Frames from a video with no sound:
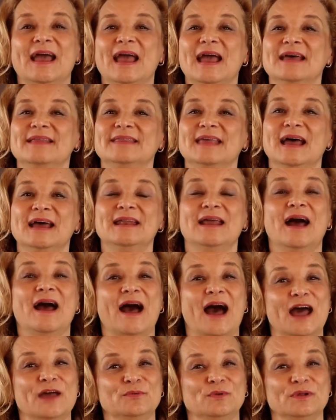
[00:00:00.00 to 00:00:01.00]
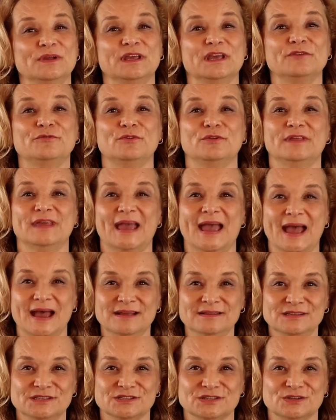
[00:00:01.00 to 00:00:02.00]
and then I will give you the
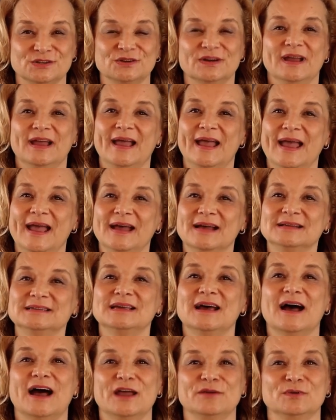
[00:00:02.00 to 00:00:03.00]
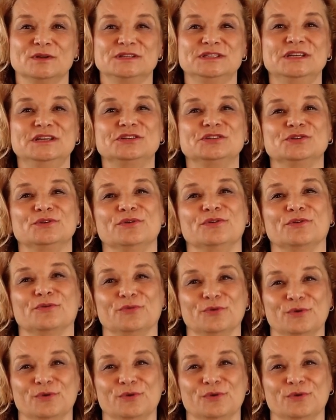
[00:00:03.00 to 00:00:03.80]
answer and I will teach you the